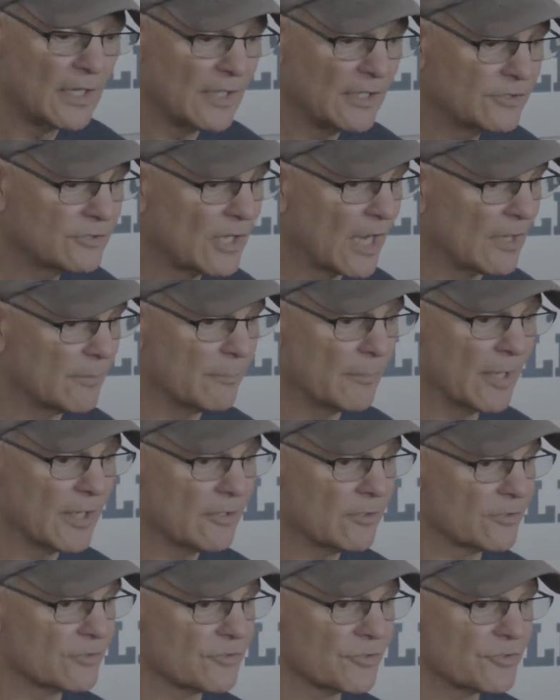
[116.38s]
he's gotten
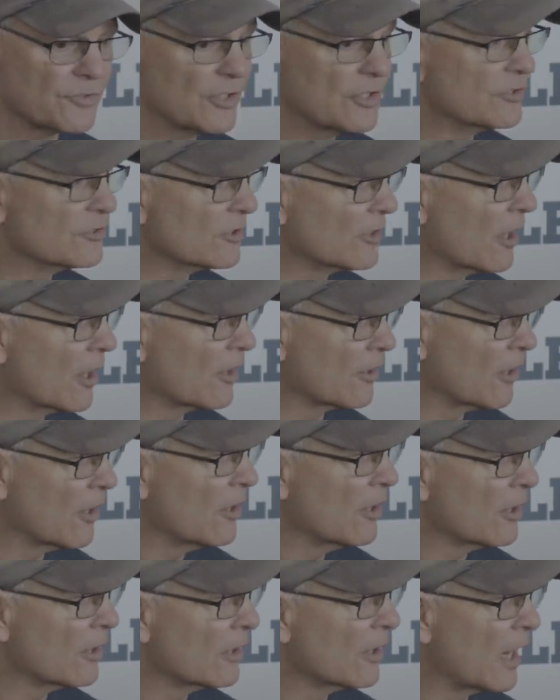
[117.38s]
better as the season gone
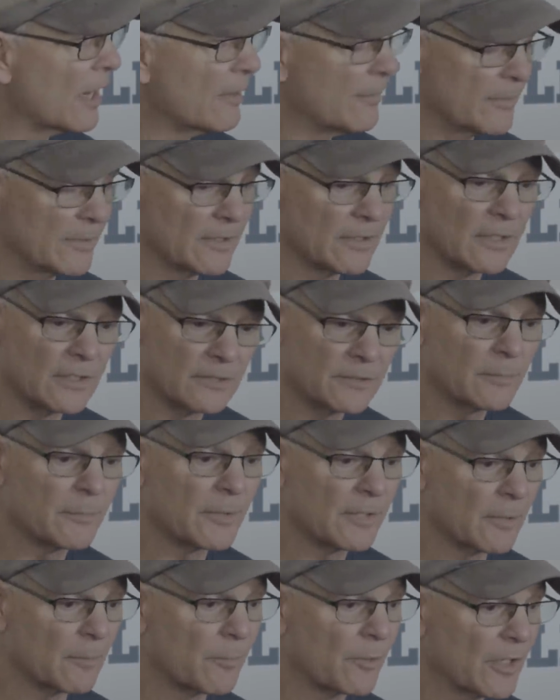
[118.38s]
on. I mean, it's
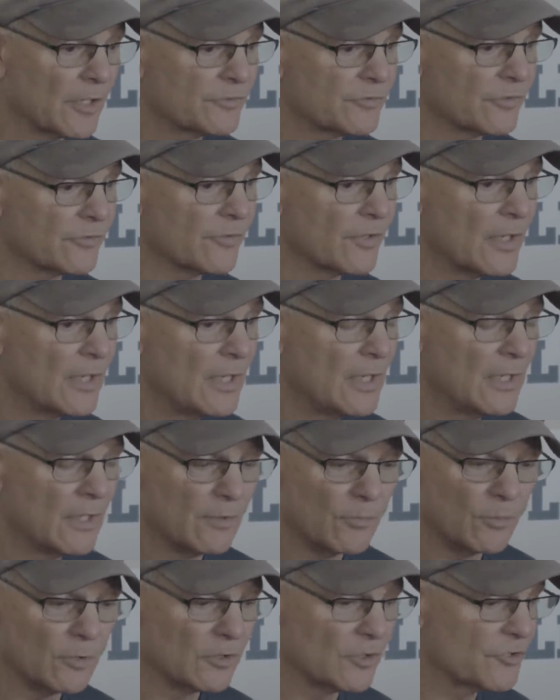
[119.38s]
been impressive.
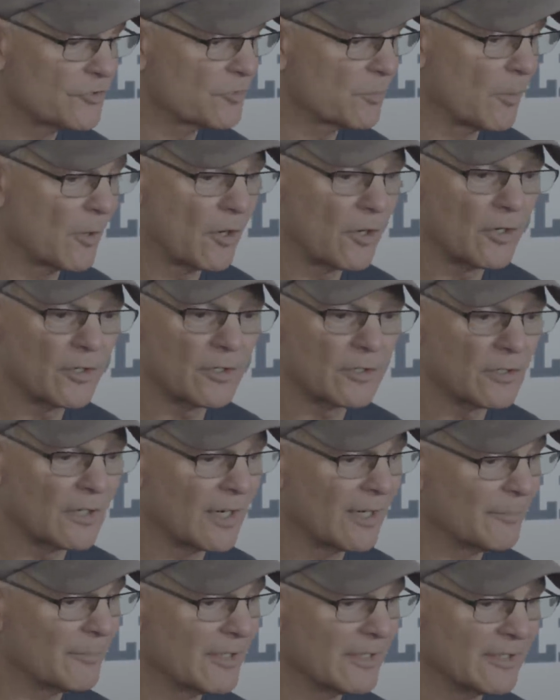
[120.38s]
Really smart.
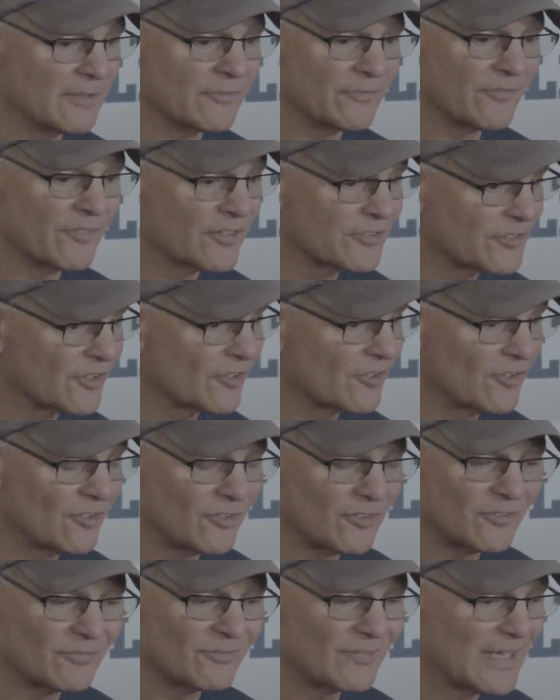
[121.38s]
I mean,
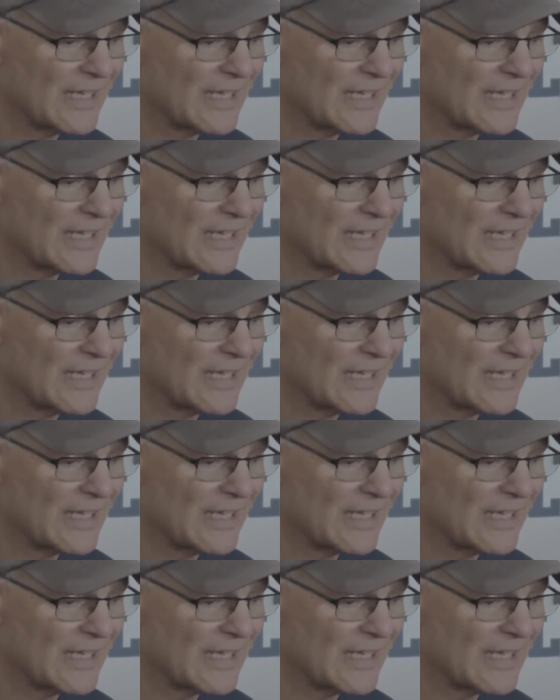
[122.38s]
physical.